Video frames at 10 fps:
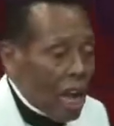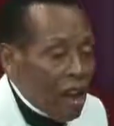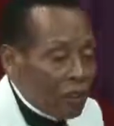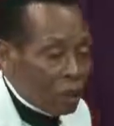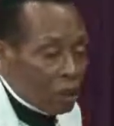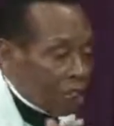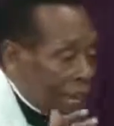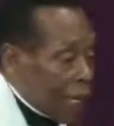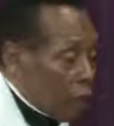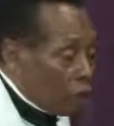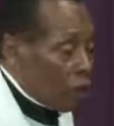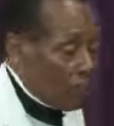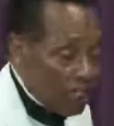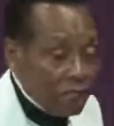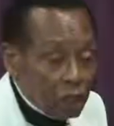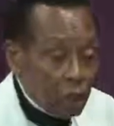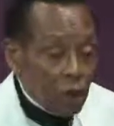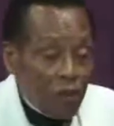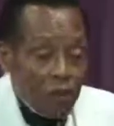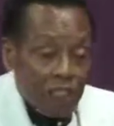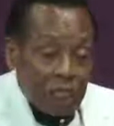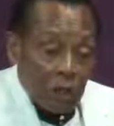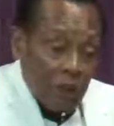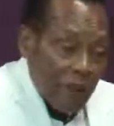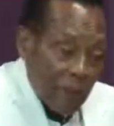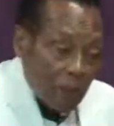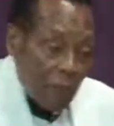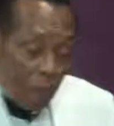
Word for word: I have to die a lot of things to fit my wife, to